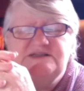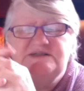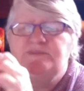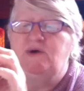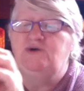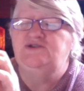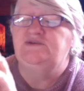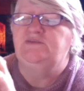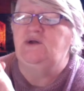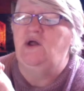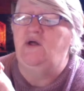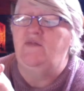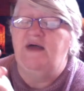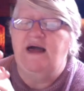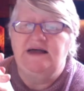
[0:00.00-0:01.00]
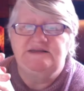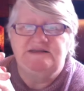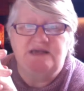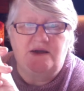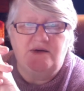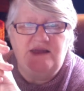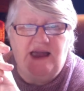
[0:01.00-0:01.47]
possible on that.
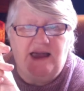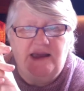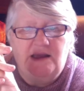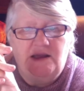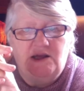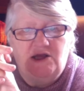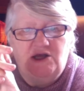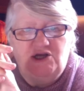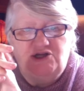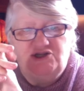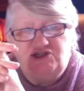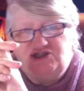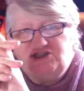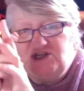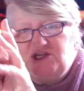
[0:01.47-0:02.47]
So yeah, just a